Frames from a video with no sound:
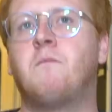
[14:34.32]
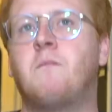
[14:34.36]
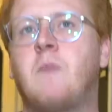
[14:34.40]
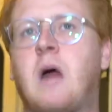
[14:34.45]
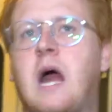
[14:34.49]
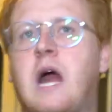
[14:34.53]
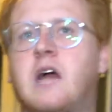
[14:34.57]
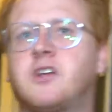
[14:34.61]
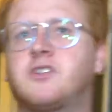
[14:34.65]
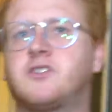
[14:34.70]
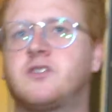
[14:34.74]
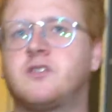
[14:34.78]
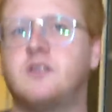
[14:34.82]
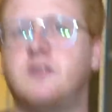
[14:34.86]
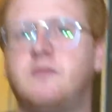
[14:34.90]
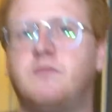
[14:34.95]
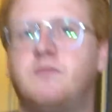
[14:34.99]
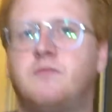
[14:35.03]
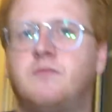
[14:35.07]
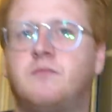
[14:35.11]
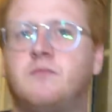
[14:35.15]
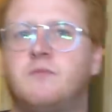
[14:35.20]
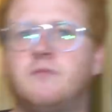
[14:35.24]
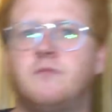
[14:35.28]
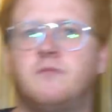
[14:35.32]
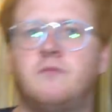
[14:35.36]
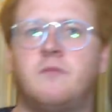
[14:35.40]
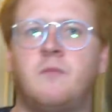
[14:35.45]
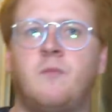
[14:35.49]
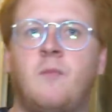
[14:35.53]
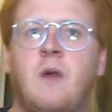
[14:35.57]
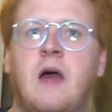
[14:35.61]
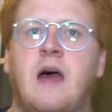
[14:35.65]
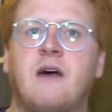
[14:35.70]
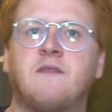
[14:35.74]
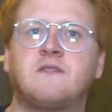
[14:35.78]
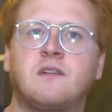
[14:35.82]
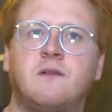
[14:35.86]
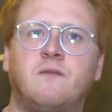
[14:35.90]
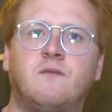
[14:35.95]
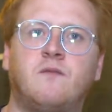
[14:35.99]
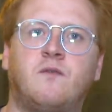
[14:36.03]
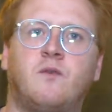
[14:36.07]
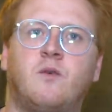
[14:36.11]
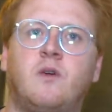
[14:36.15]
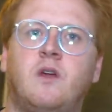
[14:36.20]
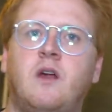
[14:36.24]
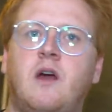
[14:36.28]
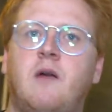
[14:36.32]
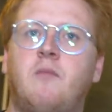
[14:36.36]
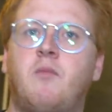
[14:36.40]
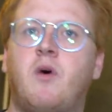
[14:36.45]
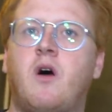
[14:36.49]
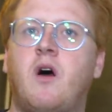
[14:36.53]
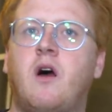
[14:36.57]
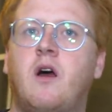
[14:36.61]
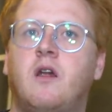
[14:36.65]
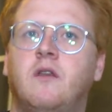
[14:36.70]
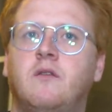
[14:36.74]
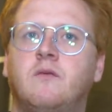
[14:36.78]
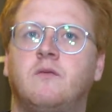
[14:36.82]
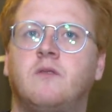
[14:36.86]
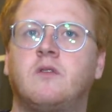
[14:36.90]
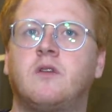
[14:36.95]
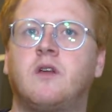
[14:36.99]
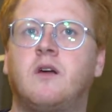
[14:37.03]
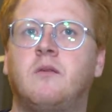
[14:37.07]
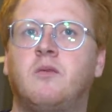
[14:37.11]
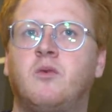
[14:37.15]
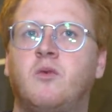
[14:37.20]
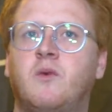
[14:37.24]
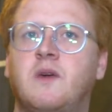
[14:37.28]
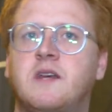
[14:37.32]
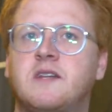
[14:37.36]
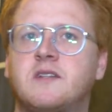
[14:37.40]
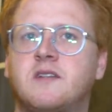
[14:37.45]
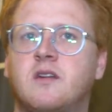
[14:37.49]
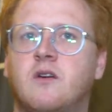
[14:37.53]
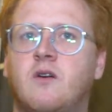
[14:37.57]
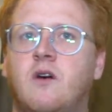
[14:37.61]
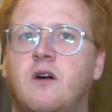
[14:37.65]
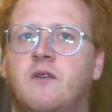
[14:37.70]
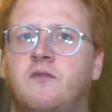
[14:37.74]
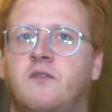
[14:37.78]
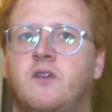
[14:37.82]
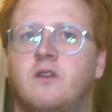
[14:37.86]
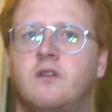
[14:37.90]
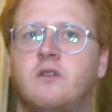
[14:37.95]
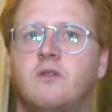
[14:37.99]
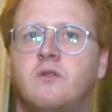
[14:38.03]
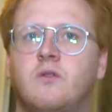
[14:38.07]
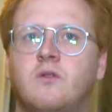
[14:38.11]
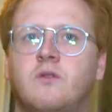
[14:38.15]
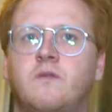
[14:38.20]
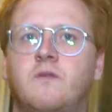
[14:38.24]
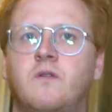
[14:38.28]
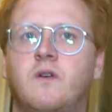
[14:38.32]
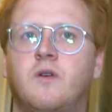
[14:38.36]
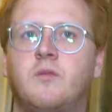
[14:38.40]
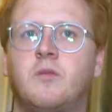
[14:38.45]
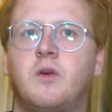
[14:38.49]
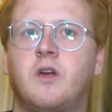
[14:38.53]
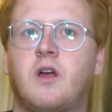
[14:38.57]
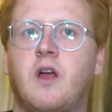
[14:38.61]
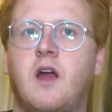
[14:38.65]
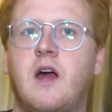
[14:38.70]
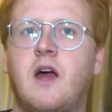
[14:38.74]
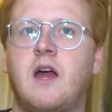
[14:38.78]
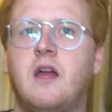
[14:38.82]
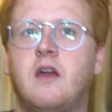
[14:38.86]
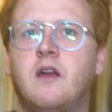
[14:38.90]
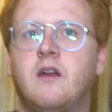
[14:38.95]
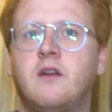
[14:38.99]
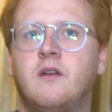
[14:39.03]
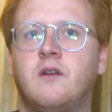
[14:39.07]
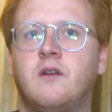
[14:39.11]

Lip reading: I actually have something for you I bought a couple weeks ago off your old filmer guy.